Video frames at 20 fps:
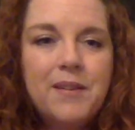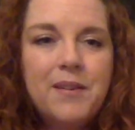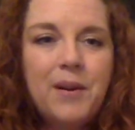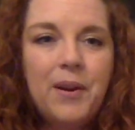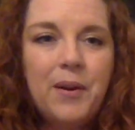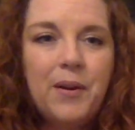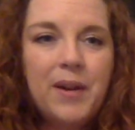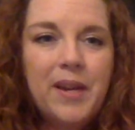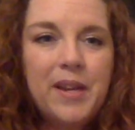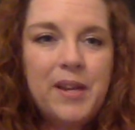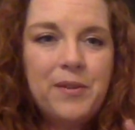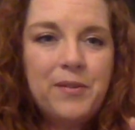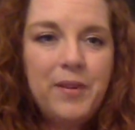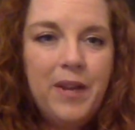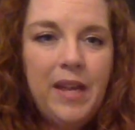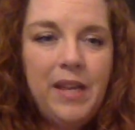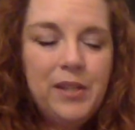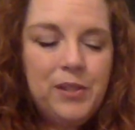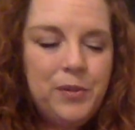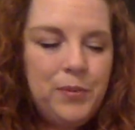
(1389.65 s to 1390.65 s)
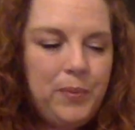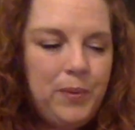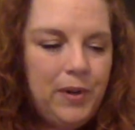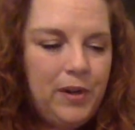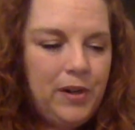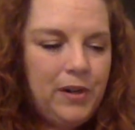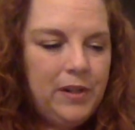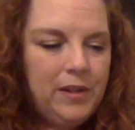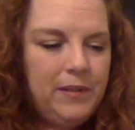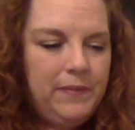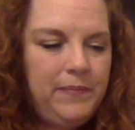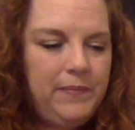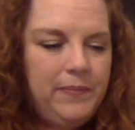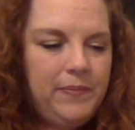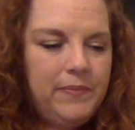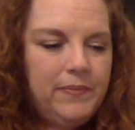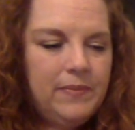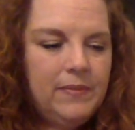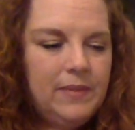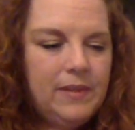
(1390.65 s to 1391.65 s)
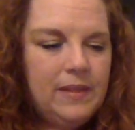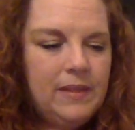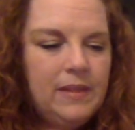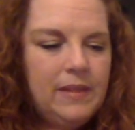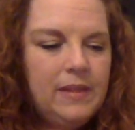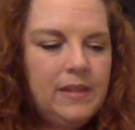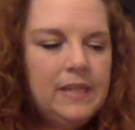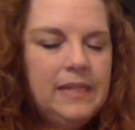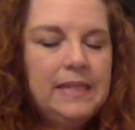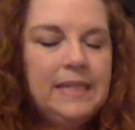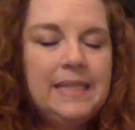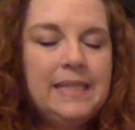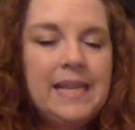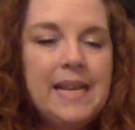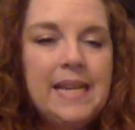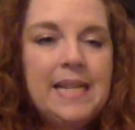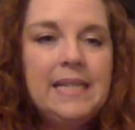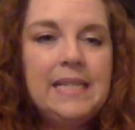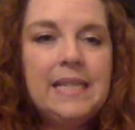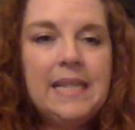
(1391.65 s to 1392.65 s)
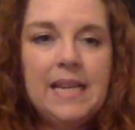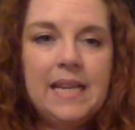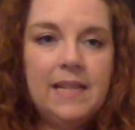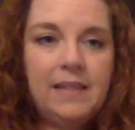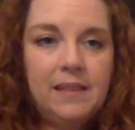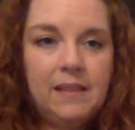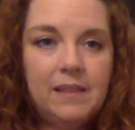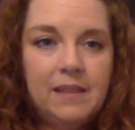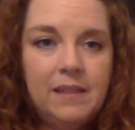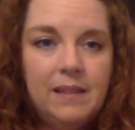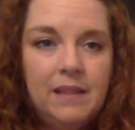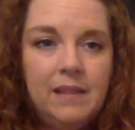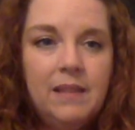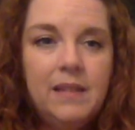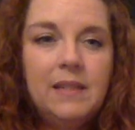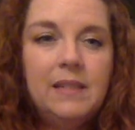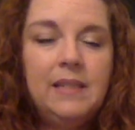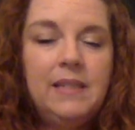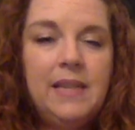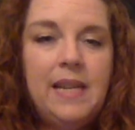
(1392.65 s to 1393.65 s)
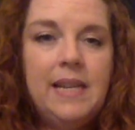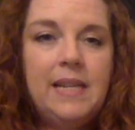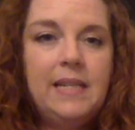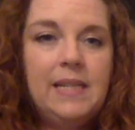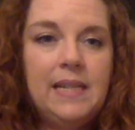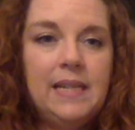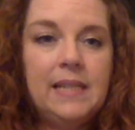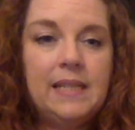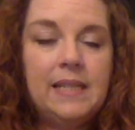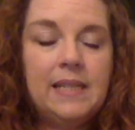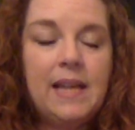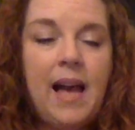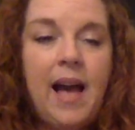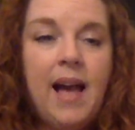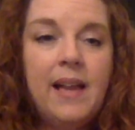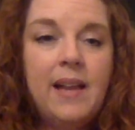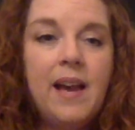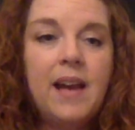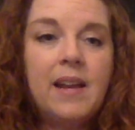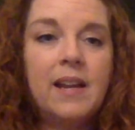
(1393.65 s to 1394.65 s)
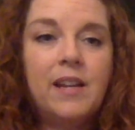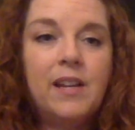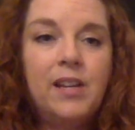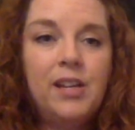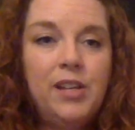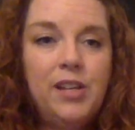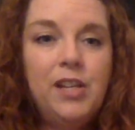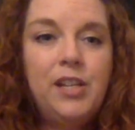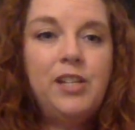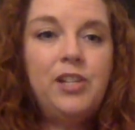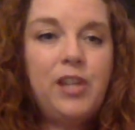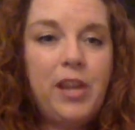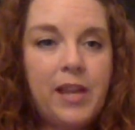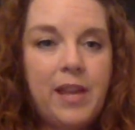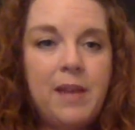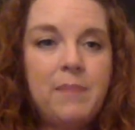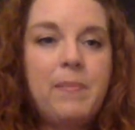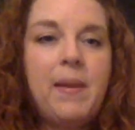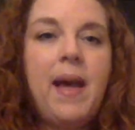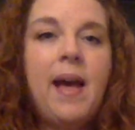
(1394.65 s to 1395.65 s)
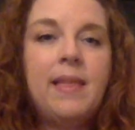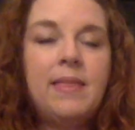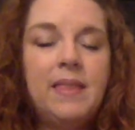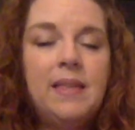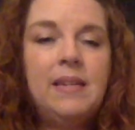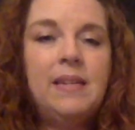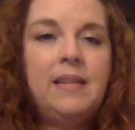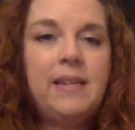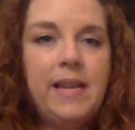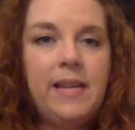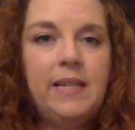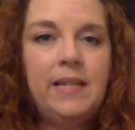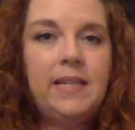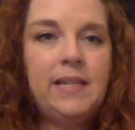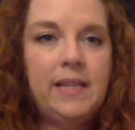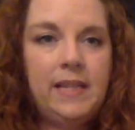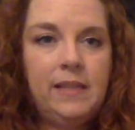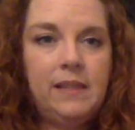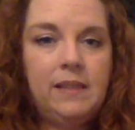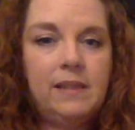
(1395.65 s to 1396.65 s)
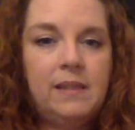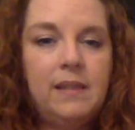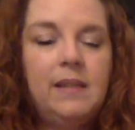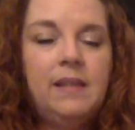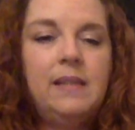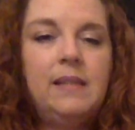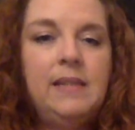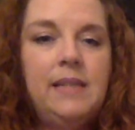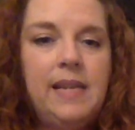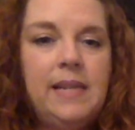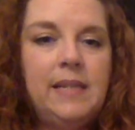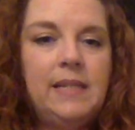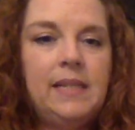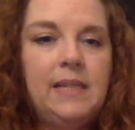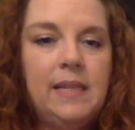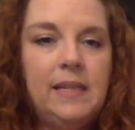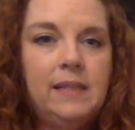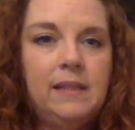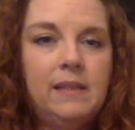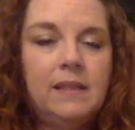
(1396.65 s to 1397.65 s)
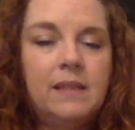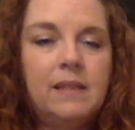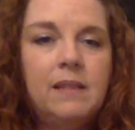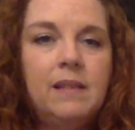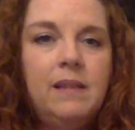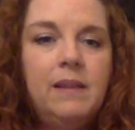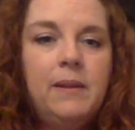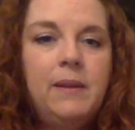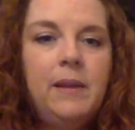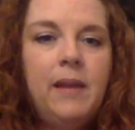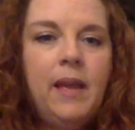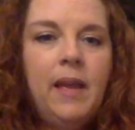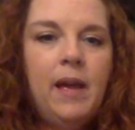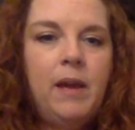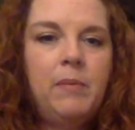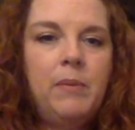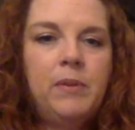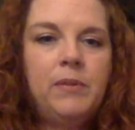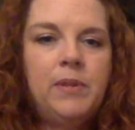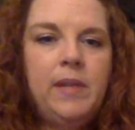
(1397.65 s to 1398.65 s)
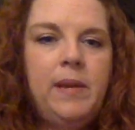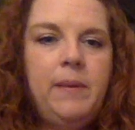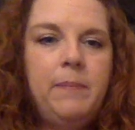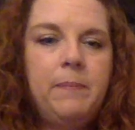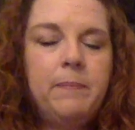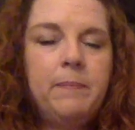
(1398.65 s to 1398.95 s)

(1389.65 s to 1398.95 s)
All right, your next word, dentist. Dentist. I got a good checkup at the dentist. Dentist. Elbows up.